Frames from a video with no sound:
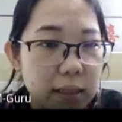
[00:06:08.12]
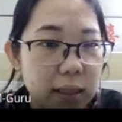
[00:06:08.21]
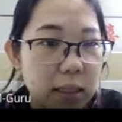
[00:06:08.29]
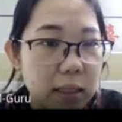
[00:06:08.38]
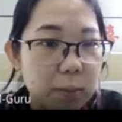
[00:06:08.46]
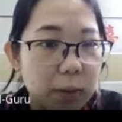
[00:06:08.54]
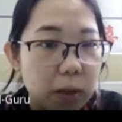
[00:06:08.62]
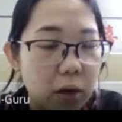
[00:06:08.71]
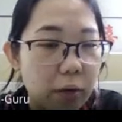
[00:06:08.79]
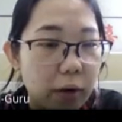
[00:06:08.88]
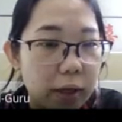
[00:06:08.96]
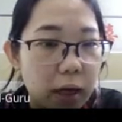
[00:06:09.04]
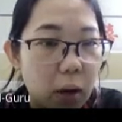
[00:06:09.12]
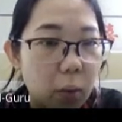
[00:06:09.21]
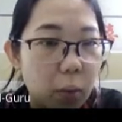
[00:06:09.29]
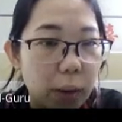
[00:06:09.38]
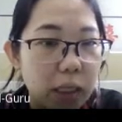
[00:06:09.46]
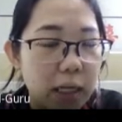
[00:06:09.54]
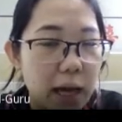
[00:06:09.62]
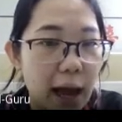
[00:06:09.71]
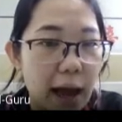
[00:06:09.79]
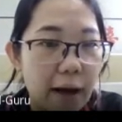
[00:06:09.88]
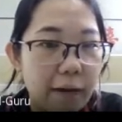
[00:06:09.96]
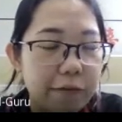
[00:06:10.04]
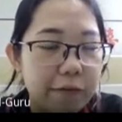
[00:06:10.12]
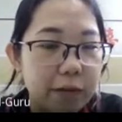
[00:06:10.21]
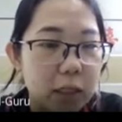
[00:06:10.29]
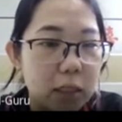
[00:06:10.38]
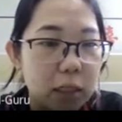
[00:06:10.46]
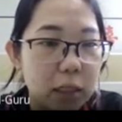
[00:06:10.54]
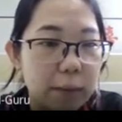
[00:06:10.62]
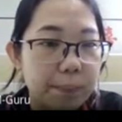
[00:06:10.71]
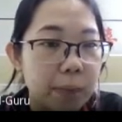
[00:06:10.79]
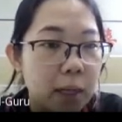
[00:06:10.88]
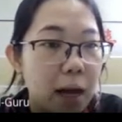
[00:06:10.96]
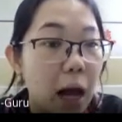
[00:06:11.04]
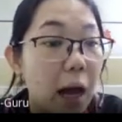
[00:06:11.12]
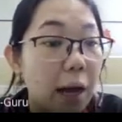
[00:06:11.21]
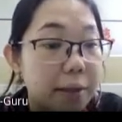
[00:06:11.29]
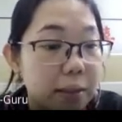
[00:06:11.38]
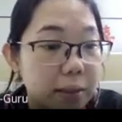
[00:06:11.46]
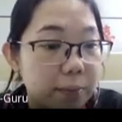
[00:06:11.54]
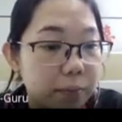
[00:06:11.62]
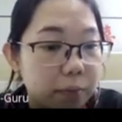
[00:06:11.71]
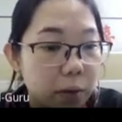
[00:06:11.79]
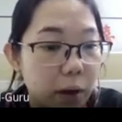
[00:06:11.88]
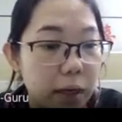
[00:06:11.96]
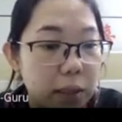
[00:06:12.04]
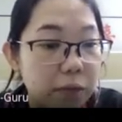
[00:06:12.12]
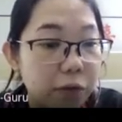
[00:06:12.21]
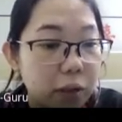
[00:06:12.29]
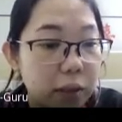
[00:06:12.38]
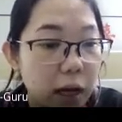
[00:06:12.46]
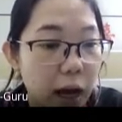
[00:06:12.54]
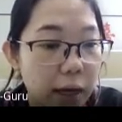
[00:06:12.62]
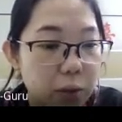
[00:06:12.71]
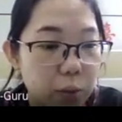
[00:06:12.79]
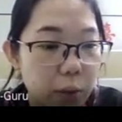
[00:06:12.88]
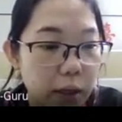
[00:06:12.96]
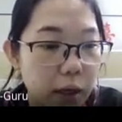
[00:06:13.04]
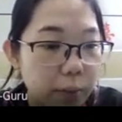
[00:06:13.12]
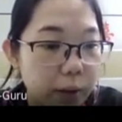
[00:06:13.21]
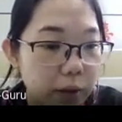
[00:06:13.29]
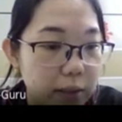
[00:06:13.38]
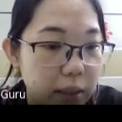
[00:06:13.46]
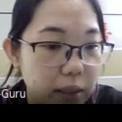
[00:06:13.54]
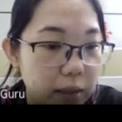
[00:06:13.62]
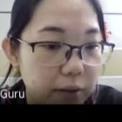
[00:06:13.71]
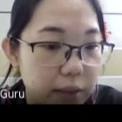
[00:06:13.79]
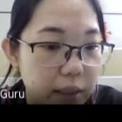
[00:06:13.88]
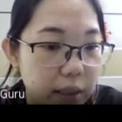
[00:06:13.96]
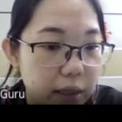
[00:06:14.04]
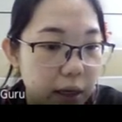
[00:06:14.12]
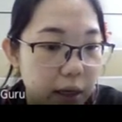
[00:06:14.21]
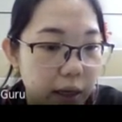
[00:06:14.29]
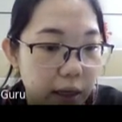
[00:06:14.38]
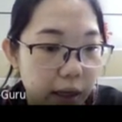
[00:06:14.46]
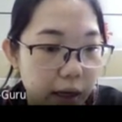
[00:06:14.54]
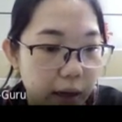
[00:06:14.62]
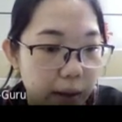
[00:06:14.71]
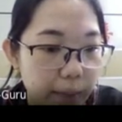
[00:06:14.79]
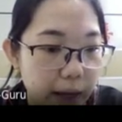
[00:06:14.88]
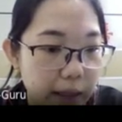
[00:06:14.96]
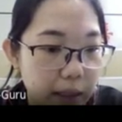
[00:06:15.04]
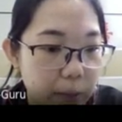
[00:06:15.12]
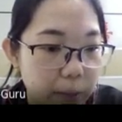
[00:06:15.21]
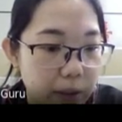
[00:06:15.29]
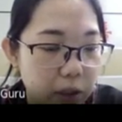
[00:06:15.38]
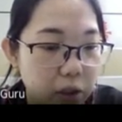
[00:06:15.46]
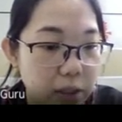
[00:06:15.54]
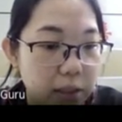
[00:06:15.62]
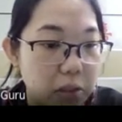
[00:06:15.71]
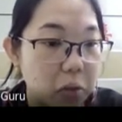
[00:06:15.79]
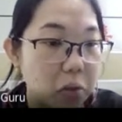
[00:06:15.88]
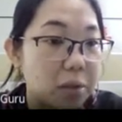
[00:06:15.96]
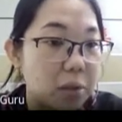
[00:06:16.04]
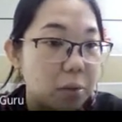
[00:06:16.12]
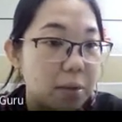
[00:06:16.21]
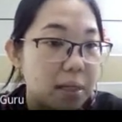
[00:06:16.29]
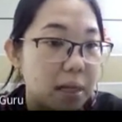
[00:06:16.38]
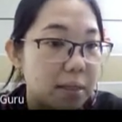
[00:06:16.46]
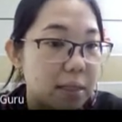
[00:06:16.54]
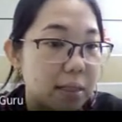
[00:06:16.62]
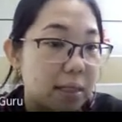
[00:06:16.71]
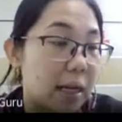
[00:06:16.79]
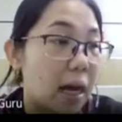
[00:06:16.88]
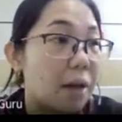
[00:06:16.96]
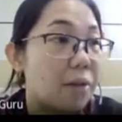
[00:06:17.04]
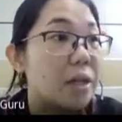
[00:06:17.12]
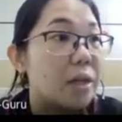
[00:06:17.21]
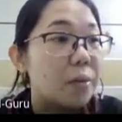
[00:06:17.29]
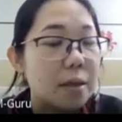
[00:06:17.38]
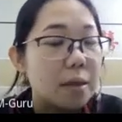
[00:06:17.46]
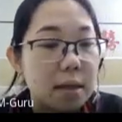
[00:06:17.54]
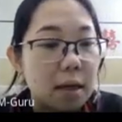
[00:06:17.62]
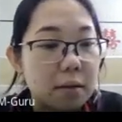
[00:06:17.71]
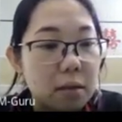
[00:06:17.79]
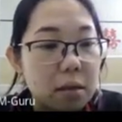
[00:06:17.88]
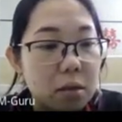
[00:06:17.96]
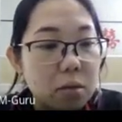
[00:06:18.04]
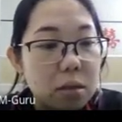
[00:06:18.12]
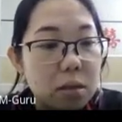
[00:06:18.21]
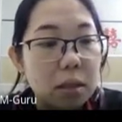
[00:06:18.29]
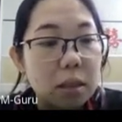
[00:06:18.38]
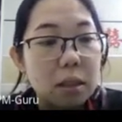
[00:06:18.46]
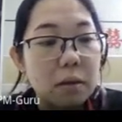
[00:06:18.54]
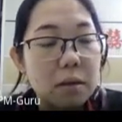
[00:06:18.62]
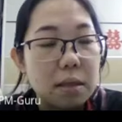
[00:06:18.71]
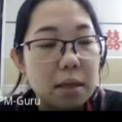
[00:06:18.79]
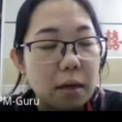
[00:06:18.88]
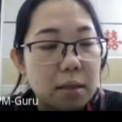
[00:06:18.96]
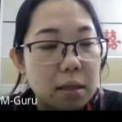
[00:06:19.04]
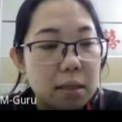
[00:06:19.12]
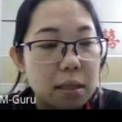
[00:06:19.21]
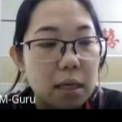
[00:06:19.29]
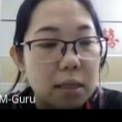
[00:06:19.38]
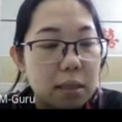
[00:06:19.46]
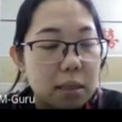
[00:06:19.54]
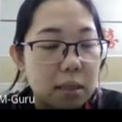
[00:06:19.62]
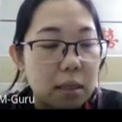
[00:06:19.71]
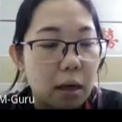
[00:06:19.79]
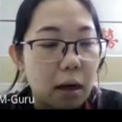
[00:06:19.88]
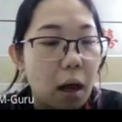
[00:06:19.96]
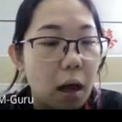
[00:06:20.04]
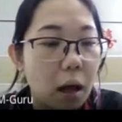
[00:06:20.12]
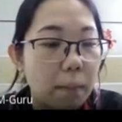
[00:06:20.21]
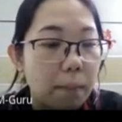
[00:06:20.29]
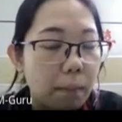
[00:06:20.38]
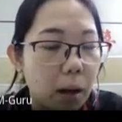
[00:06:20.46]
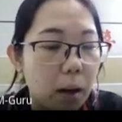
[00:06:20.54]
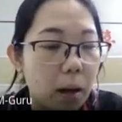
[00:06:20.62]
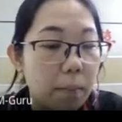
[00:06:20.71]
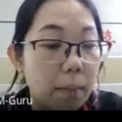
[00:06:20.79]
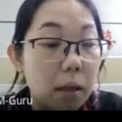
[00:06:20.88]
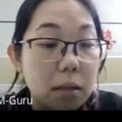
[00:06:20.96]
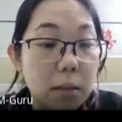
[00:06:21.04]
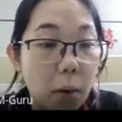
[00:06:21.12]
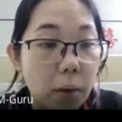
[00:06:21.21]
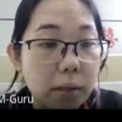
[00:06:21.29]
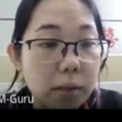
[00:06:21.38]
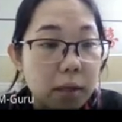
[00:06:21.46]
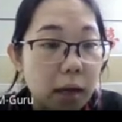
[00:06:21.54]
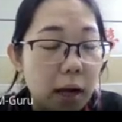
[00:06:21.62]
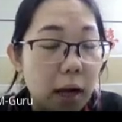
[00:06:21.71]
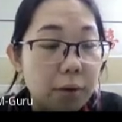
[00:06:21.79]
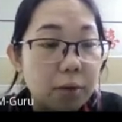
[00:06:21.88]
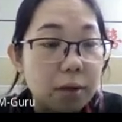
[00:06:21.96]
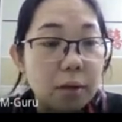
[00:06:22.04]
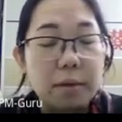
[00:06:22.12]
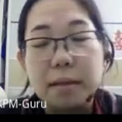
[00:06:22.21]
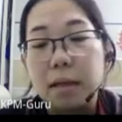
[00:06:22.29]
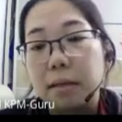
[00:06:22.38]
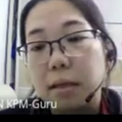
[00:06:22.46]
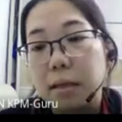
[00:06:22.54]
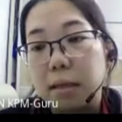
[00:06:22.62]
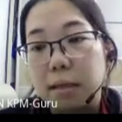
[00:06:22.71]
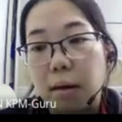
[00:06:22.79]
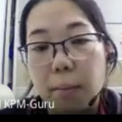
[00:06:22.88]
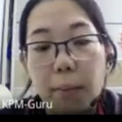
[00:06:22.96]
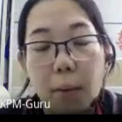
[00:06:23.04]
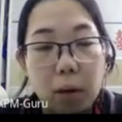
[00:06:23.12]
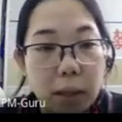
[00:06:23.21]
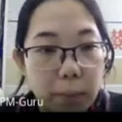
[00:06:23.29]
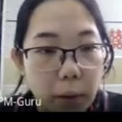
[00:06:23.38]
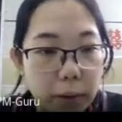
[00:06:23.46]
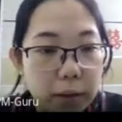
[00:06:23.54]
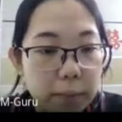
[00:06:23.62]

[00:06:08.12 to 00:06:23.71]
this beaker right now we have ice, right? It's fully ice right now because here you see at this position is 0 degrees Celsius and 100 degrees Celsius. So 0 degrees Celsius is the melting point, at 100 degrees Celsius is our boiling point.